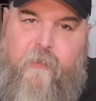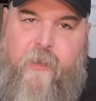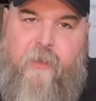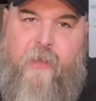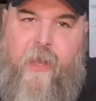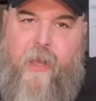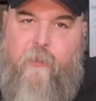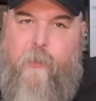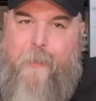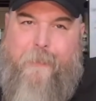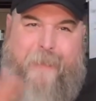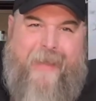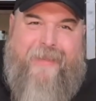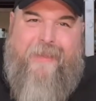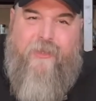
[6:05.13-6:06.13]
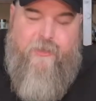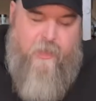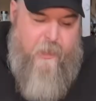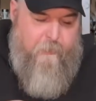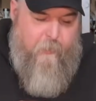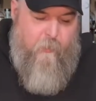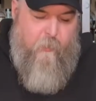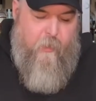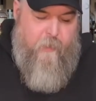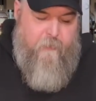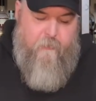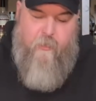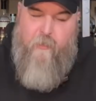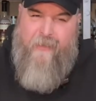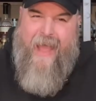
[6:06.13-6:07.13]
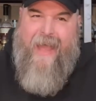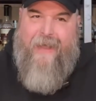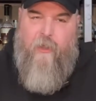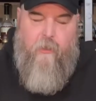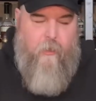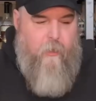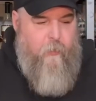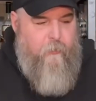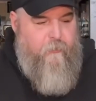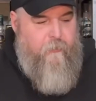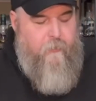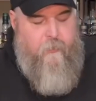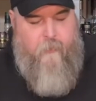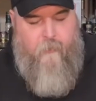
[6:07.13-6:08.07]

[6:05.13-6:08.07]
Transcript: than the other one, pick the cheaper one. They're that close.